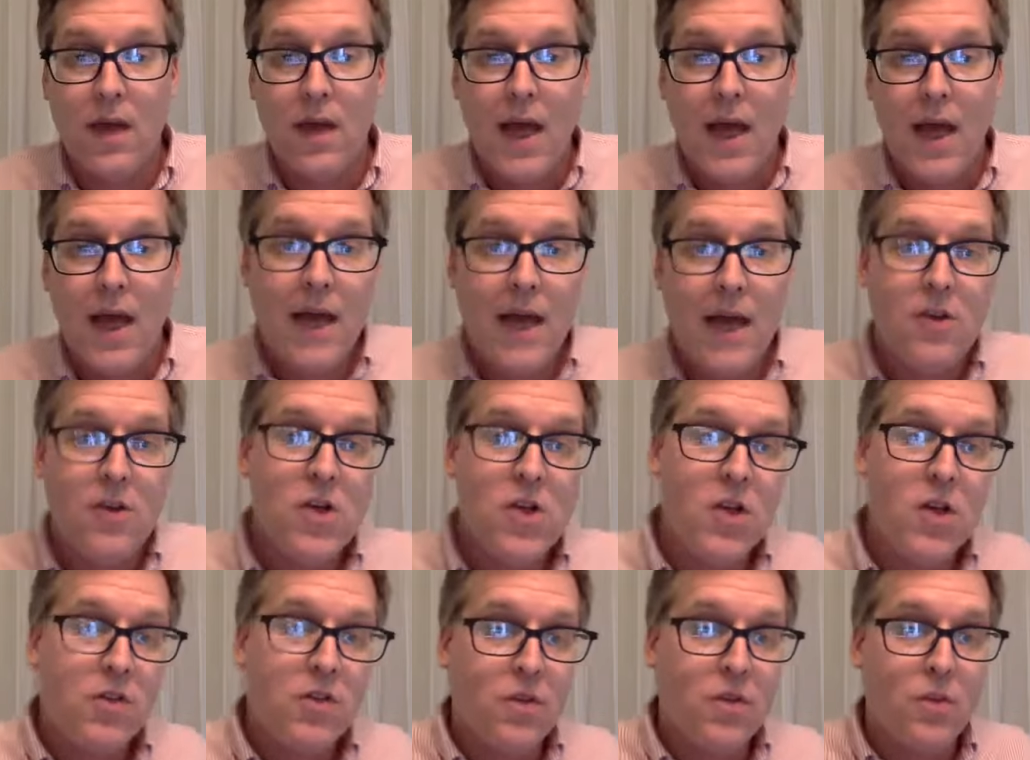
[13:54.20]
And
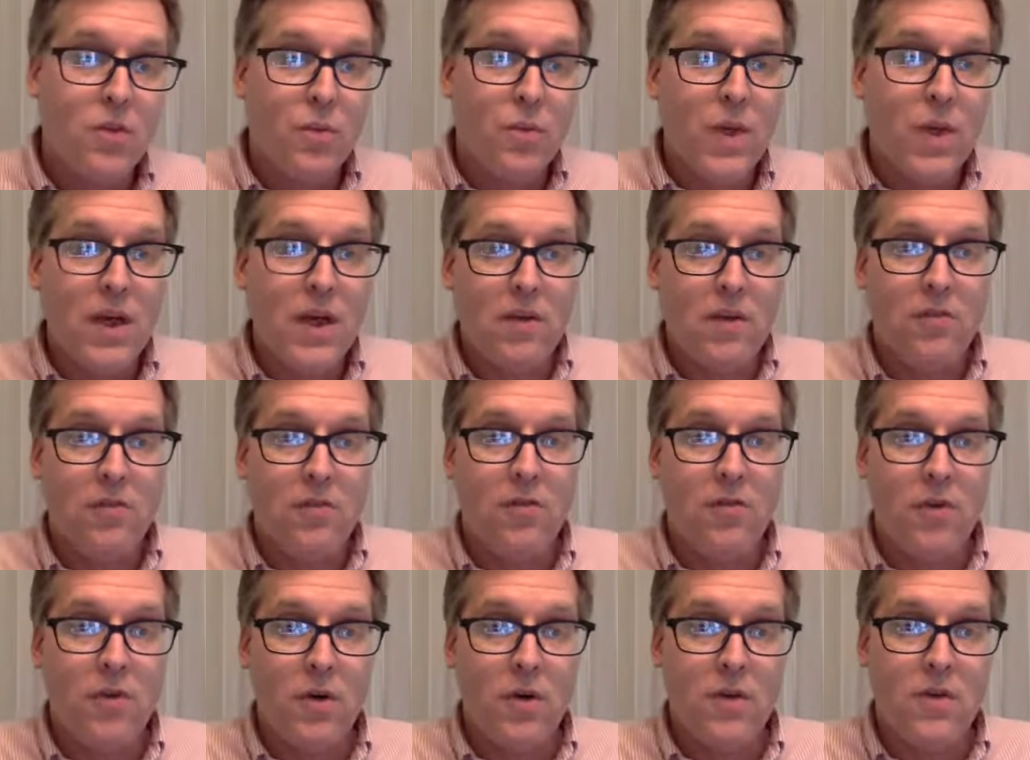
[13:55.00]
just to
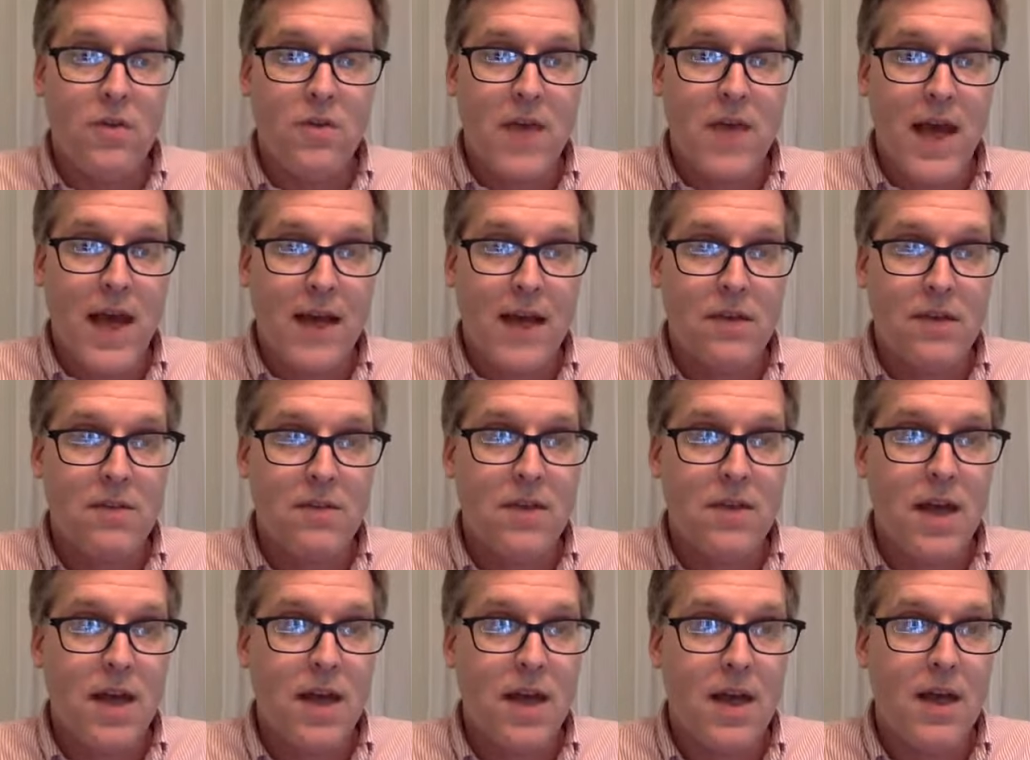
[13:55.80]
reinforce that,
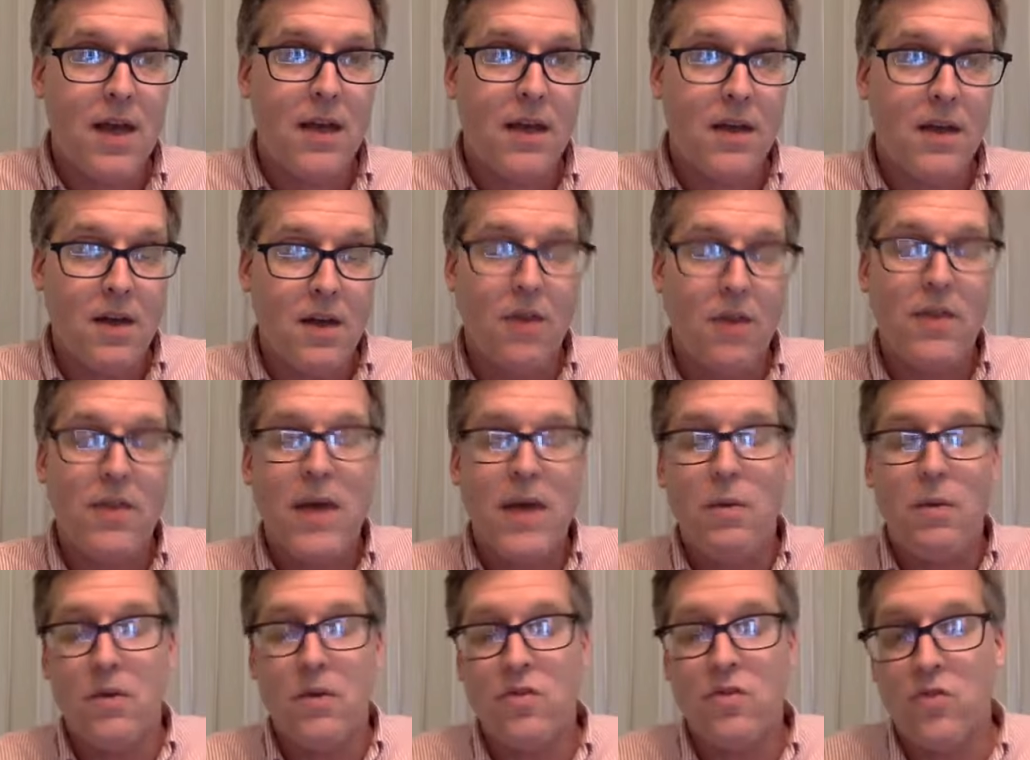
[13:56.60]
say,
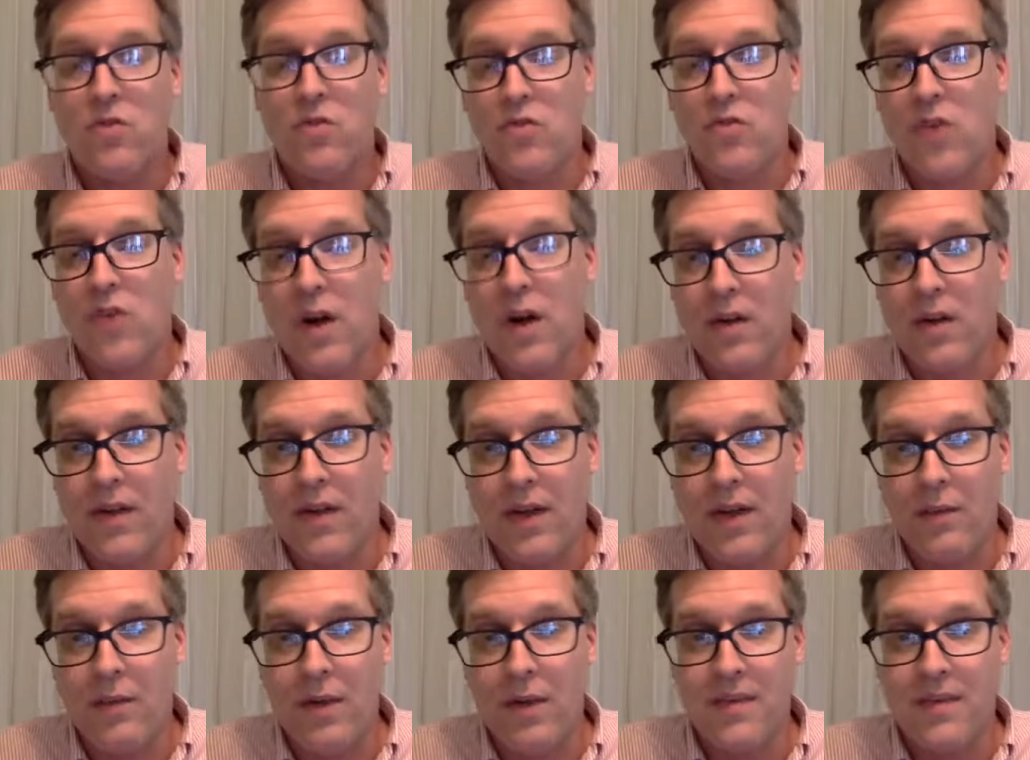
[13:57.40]
they were
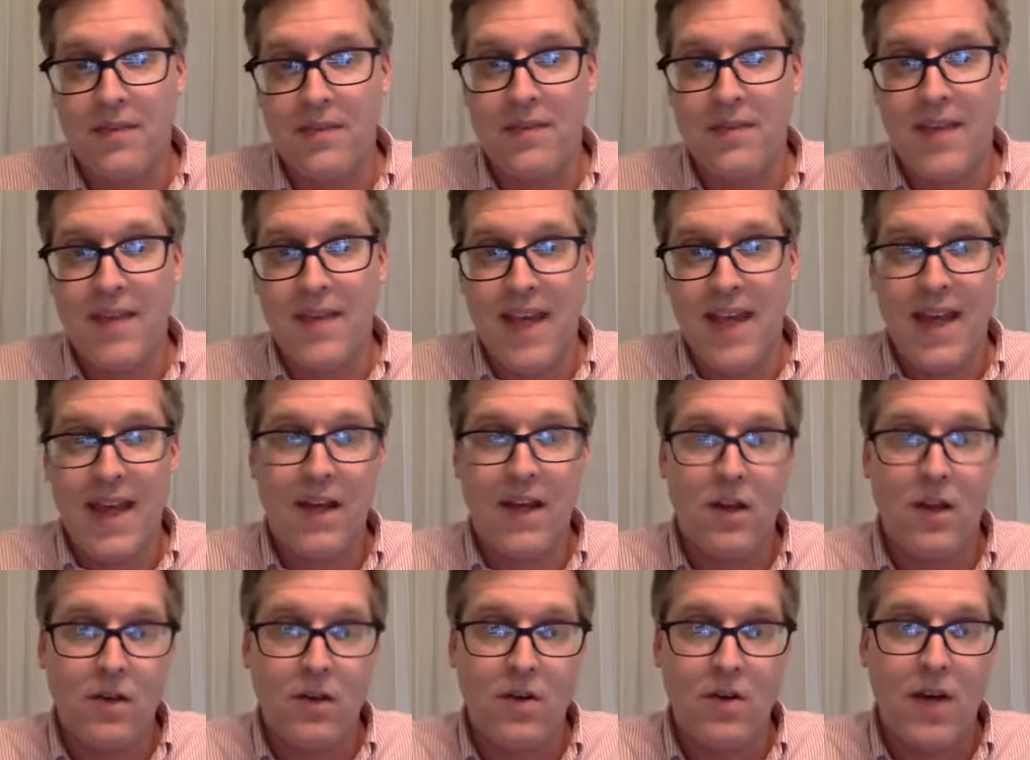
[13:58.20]
struggling with
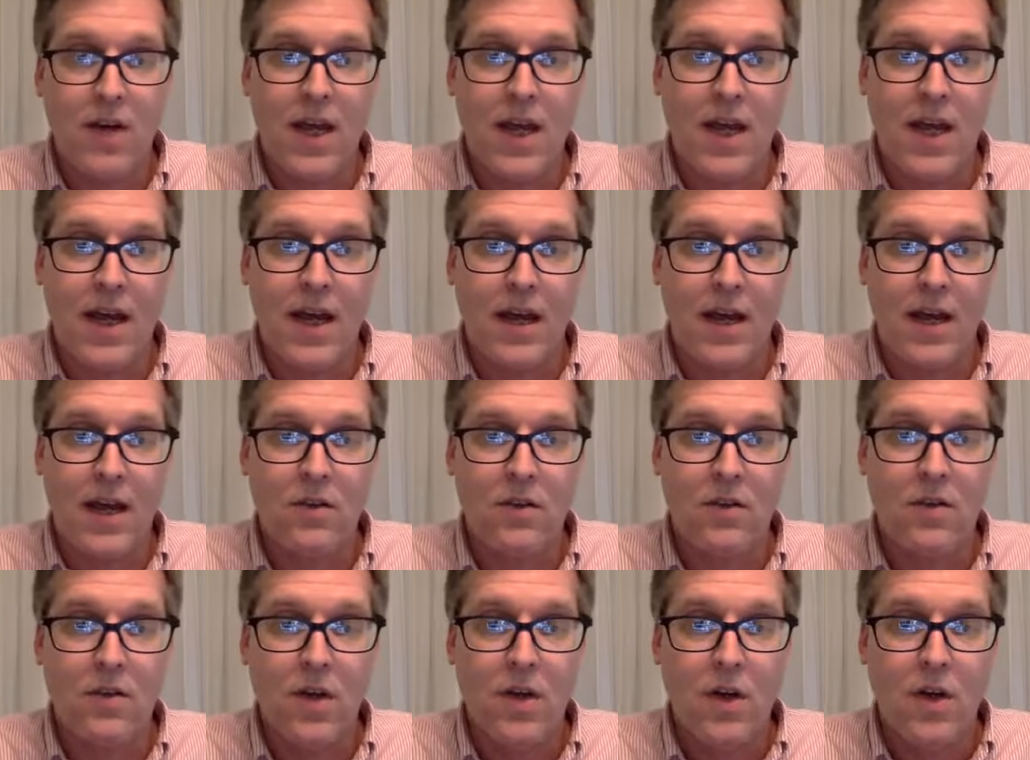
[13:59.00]
hand under
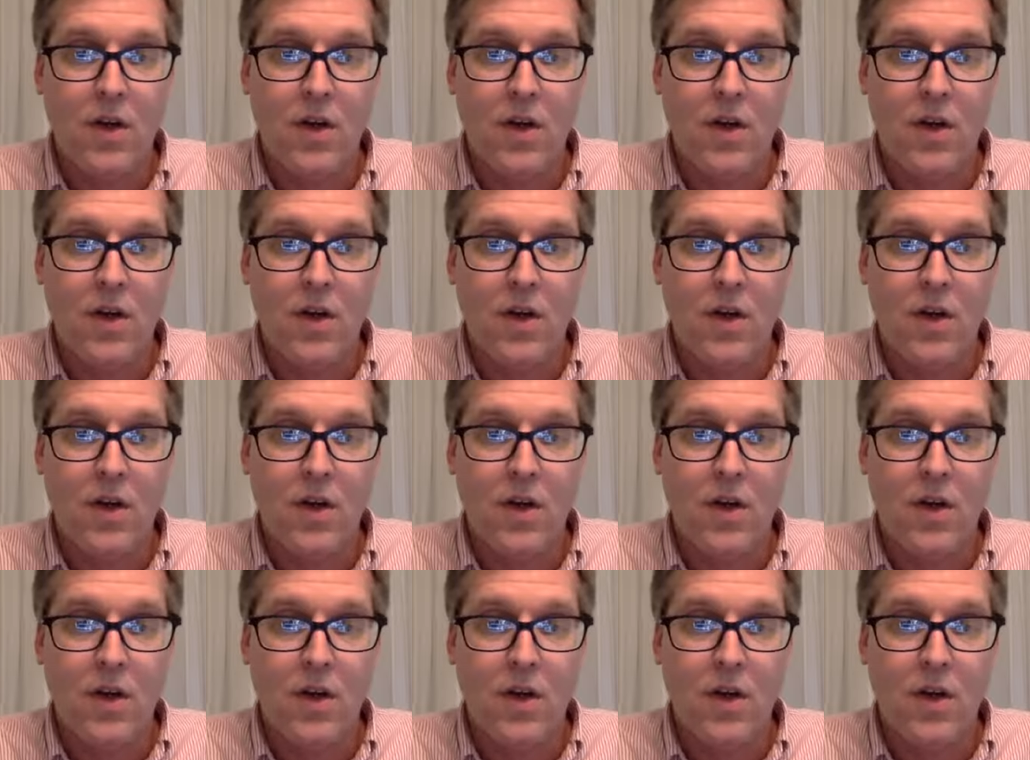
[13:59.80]
hand,